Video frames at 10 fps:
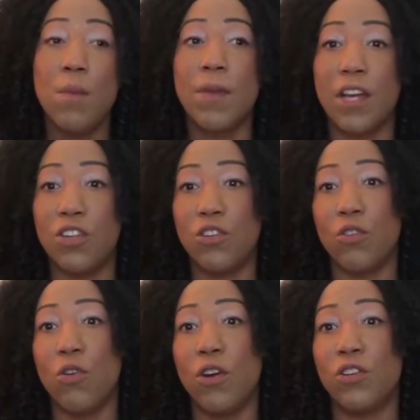because
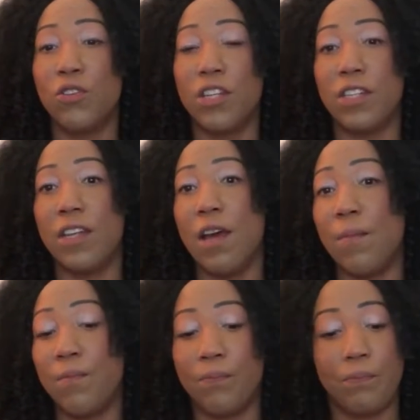you're going to just
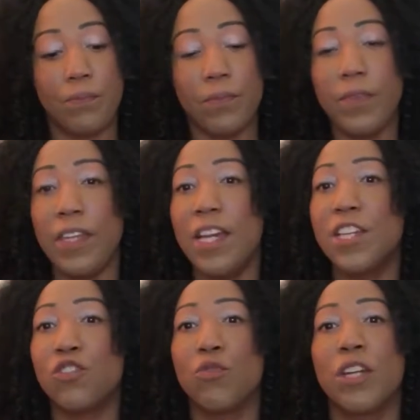
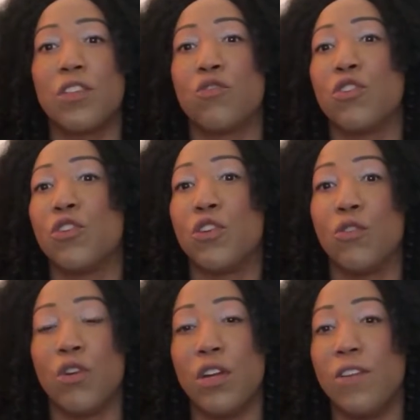excrete it through your
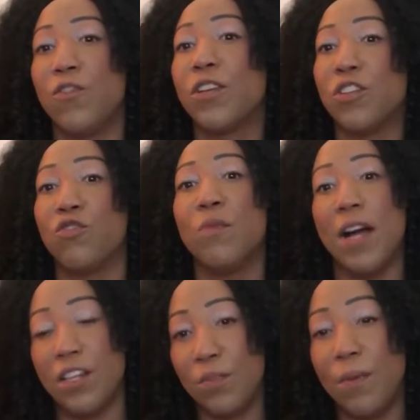urine if you get too
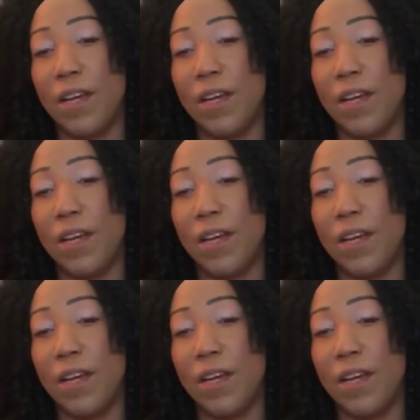much.